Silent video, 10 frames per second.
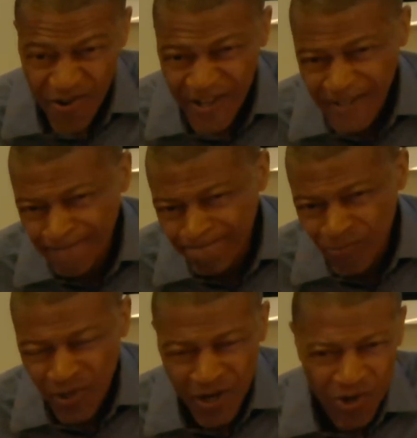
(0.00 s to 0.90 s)
And we're
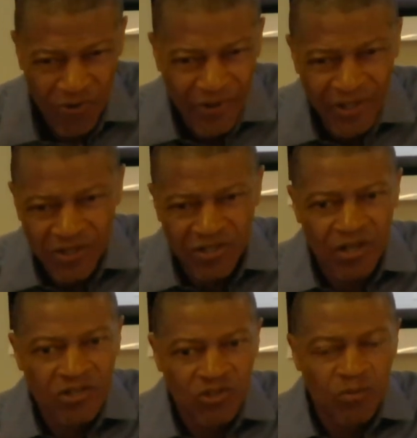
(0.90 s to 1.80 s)
not going to really
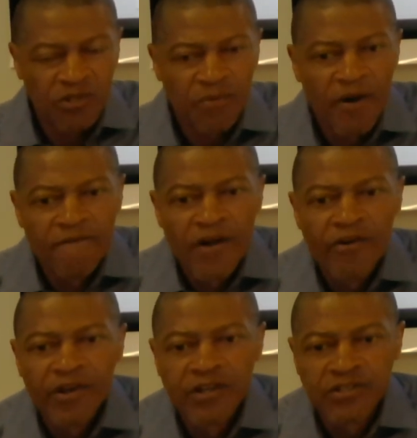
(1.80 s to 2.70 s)
discuss too much about
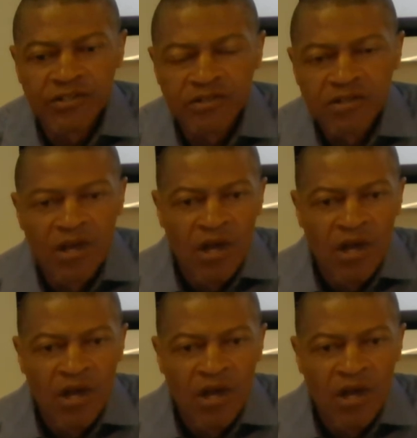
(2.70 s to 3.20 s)
variations.